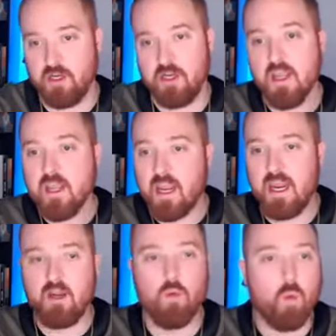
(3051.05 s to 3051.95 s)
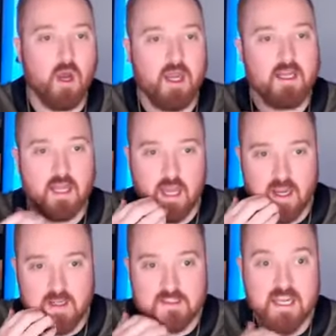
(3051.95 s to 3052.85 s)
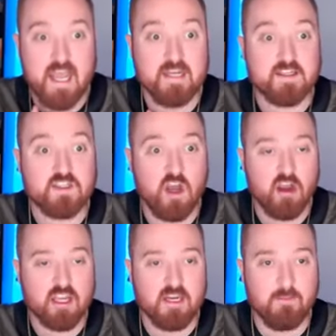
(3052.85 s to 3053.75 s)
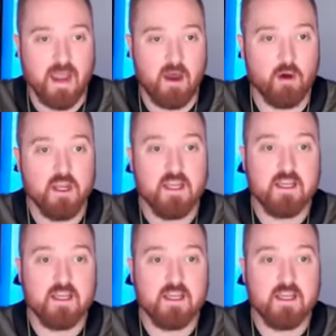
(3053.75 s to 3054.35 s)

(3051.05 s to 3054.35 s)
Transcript: and and what uh, Ted is talking about